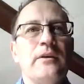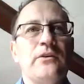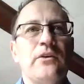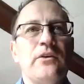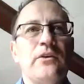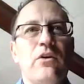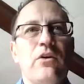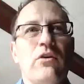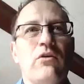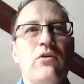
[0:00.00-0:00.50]

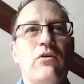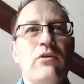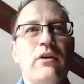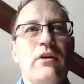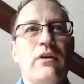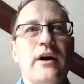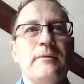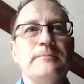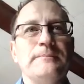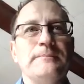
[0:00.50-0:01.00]
so
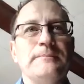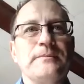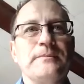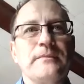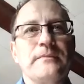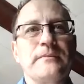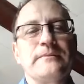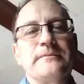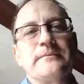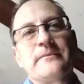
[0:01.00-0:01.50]
uh,
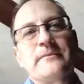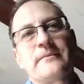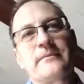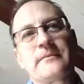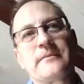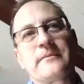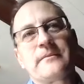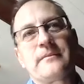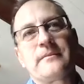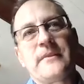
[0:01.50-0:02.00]

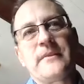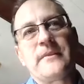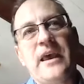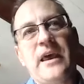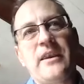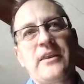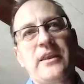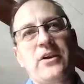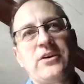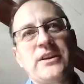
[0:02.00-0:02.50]

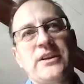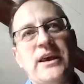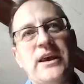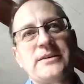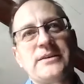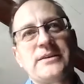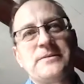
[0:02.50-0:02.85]
anything